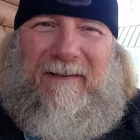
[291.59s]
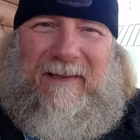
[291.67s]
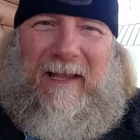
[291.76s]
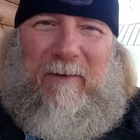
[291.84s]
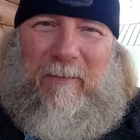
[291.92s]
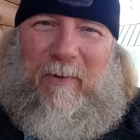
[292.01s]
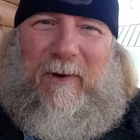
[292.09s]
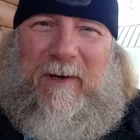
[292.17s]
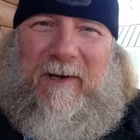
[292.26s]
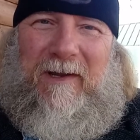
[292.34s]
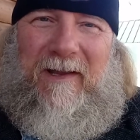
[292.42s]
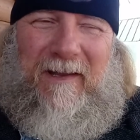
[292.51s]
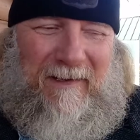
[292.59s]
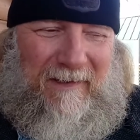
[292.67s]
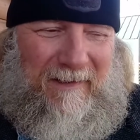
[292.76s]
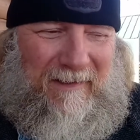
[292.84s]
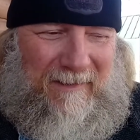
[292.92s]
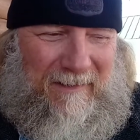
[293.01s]
They were put in
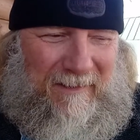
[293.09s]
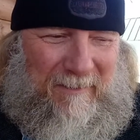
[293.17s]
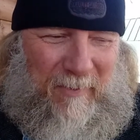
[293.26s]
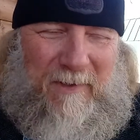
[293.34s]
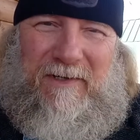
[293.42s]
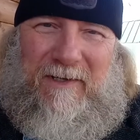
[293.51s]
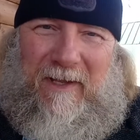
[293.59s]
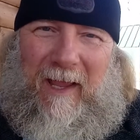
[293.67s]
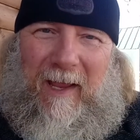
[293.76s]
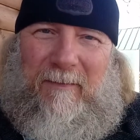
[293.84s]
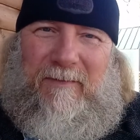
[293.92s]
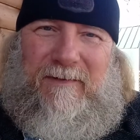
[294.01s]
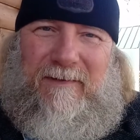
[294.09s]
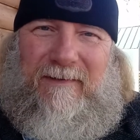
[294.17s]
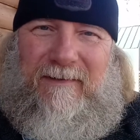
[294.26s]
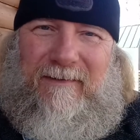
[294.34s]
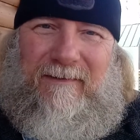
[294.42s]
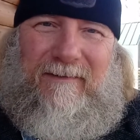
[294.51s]
prison camps.
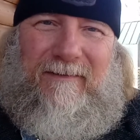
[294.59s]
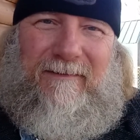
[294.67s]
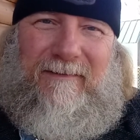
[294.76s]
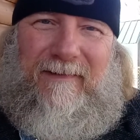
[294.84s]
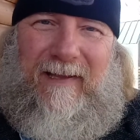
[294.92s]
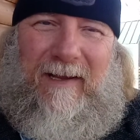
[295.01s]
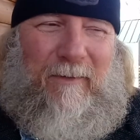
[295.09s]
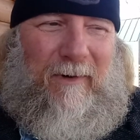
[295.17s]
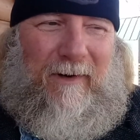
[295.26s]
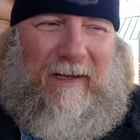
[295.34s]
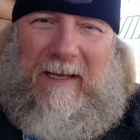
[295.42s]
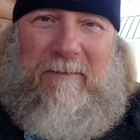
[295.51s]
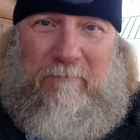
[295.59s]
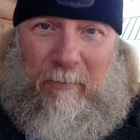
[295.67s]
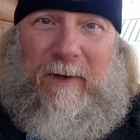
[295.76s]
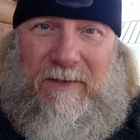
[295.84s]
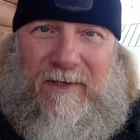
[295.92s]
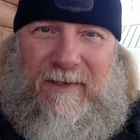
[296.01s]
They were
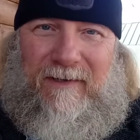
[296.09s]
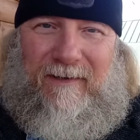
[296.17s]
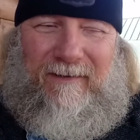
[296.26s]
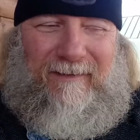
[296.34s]
imprisoned.